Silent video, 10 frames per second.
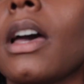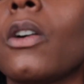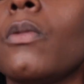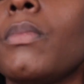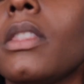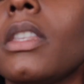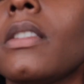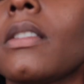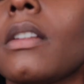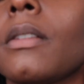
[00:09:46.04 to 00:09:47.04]
I open
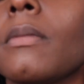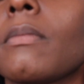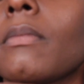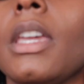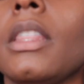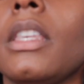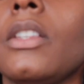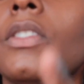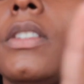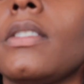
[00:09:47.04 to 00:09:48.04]
this up and then
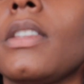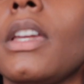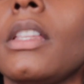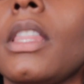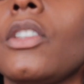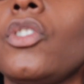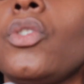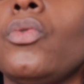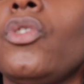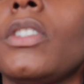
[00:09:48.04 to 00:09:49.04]
she said that
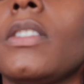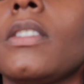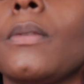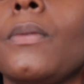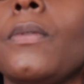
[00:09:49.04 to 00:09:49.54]
you just